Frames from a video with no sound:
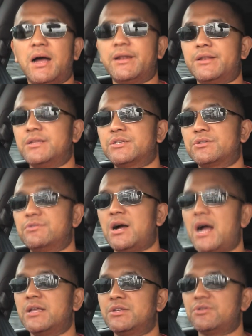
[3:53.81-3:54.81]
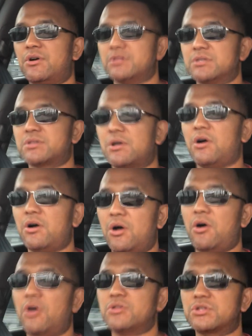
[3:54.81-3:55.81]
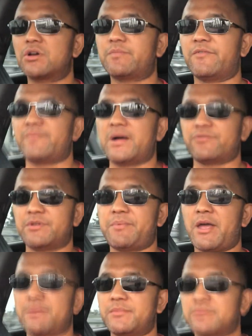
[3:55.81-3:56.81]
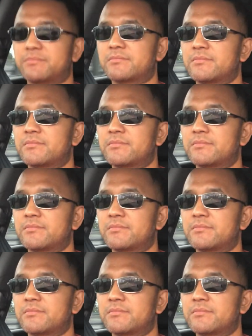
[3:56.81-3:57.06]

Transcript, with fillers: additional $100 on top of my repayment.